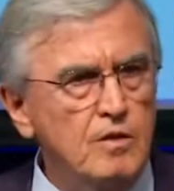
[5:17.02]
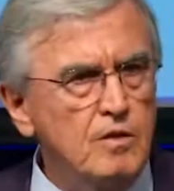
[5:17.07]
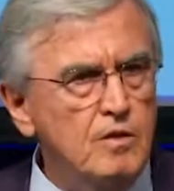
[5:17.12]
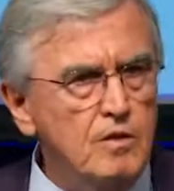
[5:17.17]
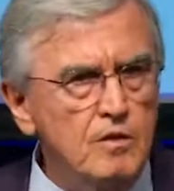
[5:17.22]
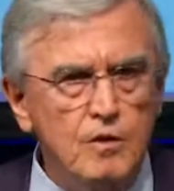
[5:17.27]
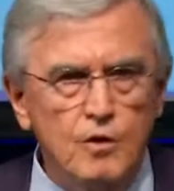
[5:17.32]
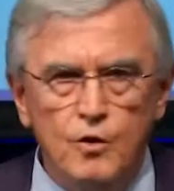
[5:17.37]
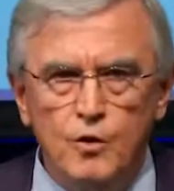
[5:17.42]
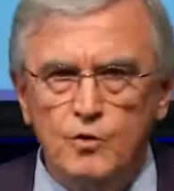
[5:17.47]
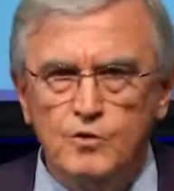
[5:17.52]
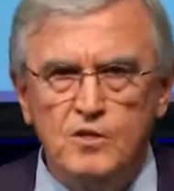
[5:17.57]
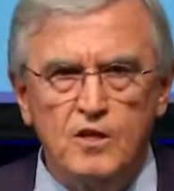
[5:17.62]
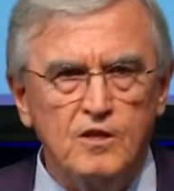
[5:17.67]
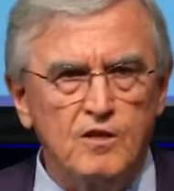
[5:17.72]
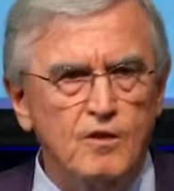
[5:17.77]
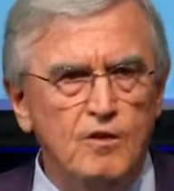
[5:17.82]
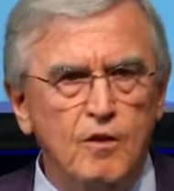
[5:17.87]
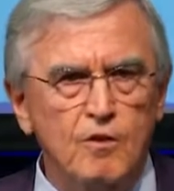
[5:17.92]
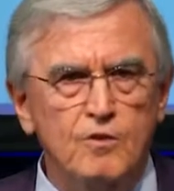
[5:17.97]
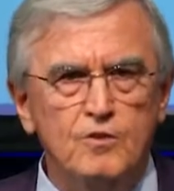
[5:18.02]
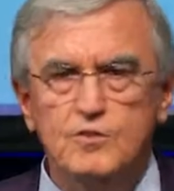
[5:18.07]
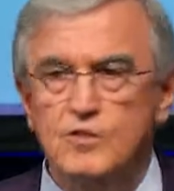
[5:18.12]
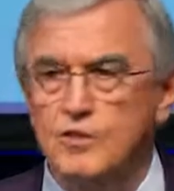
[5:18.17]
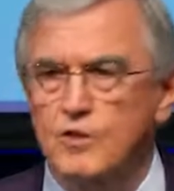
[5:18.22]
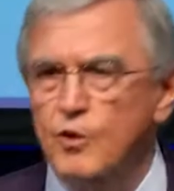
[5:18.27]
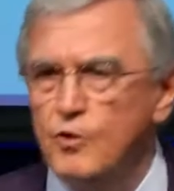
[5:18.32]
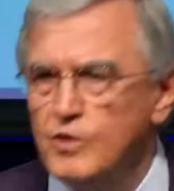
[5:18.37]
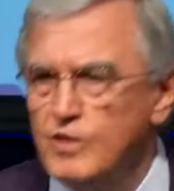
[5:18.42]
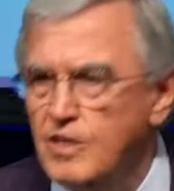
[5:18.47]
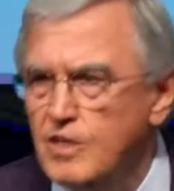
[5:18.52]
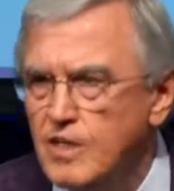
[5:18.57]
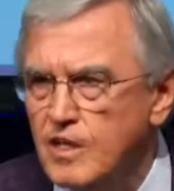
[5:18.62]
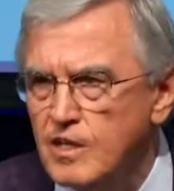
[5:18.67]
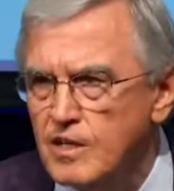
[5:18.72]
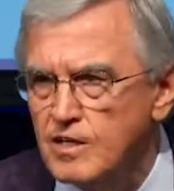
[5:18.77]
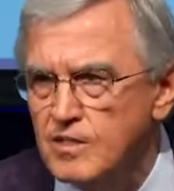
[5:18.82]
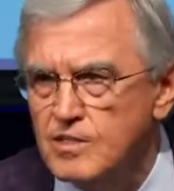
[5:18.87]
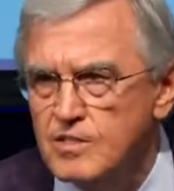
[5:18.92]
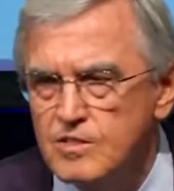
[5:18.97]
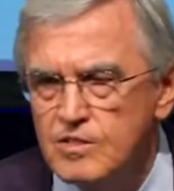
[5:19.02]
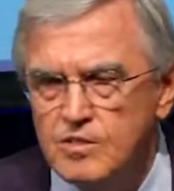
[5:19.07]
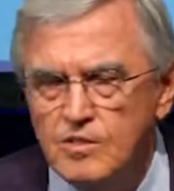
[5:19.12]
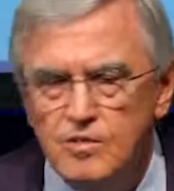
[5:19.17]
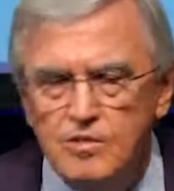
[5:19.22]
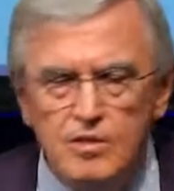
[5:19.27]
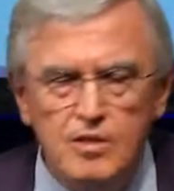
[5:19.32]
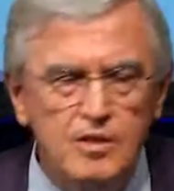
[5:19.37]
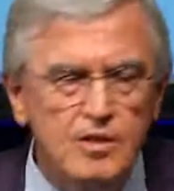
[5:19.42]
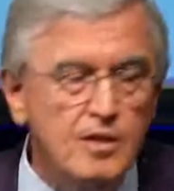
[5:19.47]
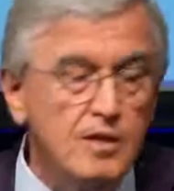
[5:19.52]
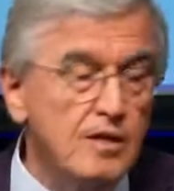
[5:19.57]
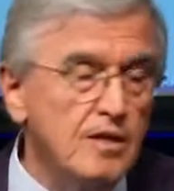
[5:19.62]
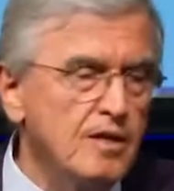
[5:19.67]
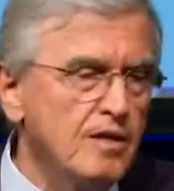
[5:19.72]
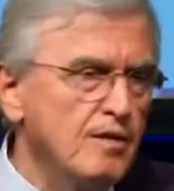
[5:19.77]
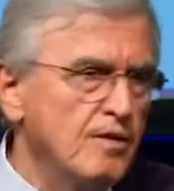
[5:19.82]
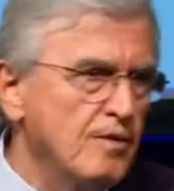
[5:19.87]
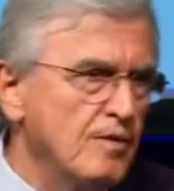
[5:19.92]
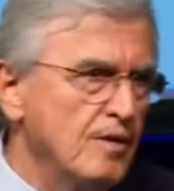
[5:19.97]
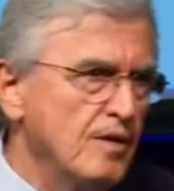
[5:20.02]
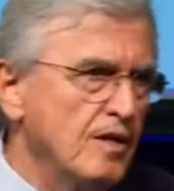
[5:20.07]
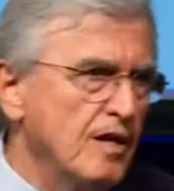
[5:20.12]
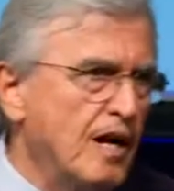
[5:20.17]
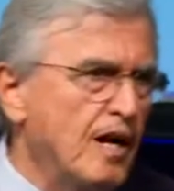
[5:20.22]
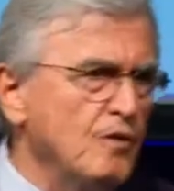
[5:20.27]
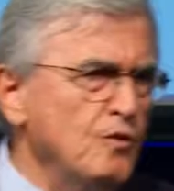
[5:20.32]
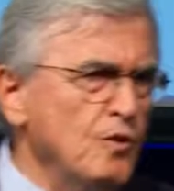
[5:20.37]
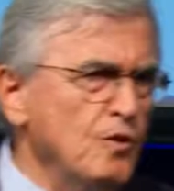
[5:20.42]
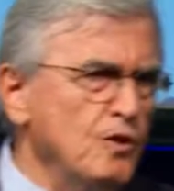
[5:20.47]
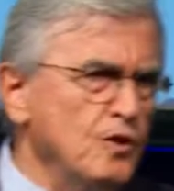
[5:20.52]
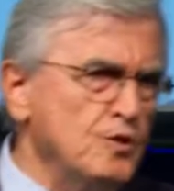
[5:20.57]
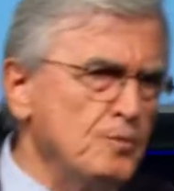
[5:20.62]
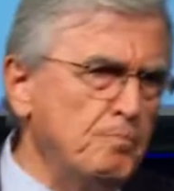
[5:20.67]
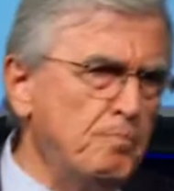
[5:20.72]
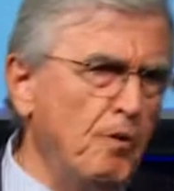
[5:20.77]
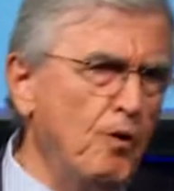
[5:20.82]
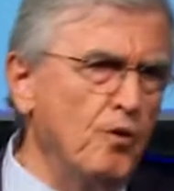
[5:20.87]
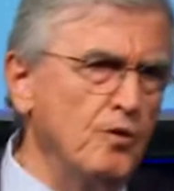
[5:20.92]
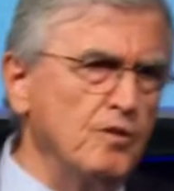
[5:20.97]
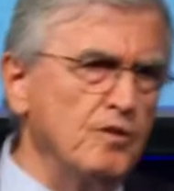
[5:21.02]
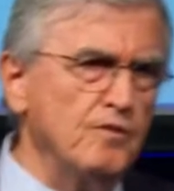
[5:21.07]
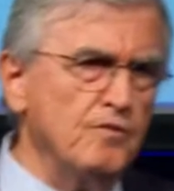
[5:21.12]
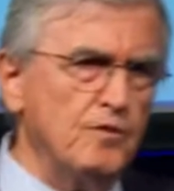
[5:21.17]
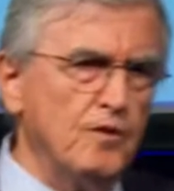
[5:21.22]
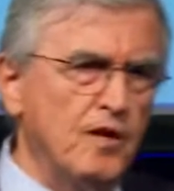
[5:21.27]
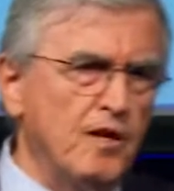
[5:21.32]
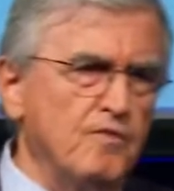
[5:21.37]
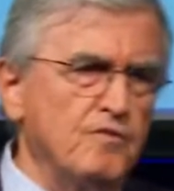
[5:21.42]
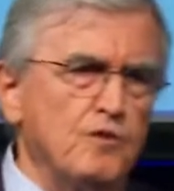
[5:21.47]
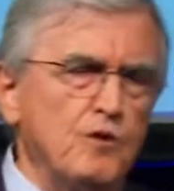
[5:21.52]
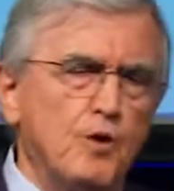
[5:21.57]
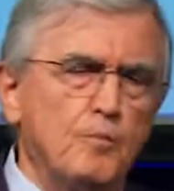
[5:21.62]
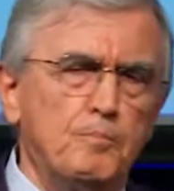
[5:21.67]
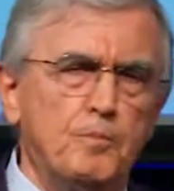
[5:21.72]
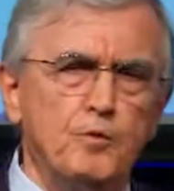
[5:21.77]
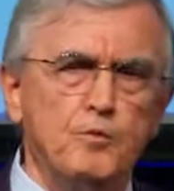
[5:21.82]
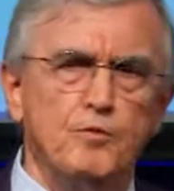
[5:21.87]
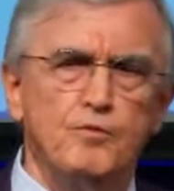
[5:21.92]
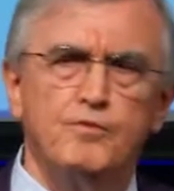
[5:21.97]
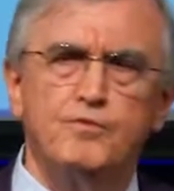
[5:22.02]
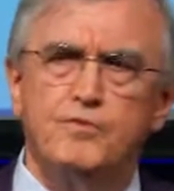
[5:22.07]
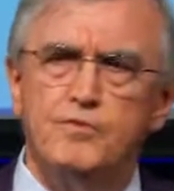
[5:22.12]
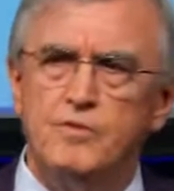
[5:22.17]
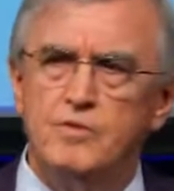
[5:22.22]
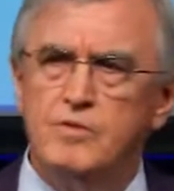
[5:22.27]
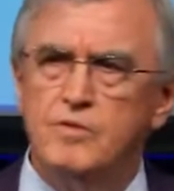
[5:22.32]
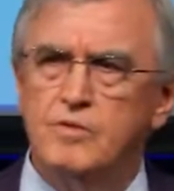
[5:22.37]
No technology, no gears. How do you respond if you have no proof?